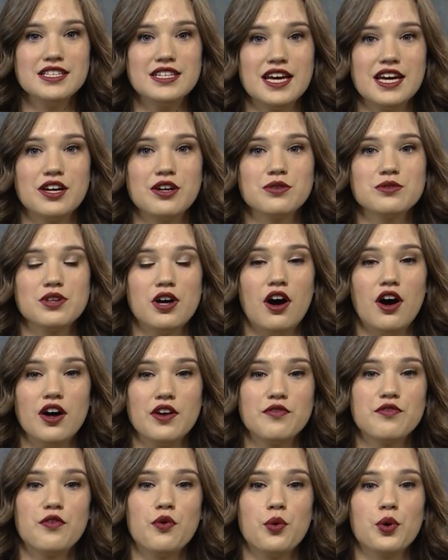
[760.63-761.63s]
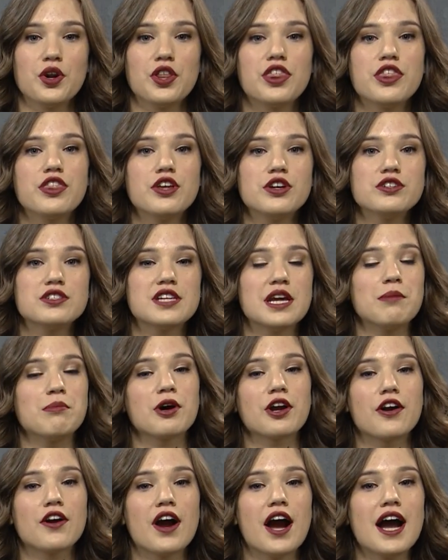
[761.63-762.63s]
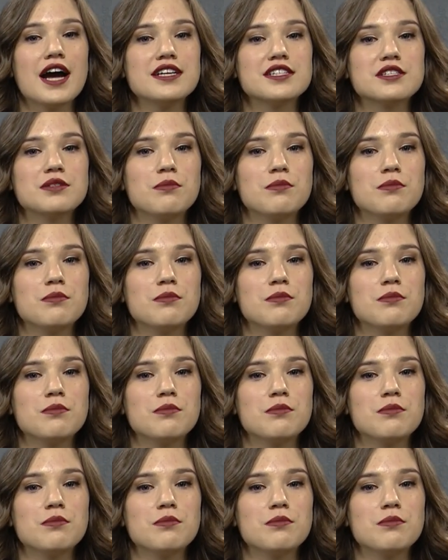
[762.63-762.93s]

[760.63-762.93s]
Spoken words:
day goes on for Thursday. But our highs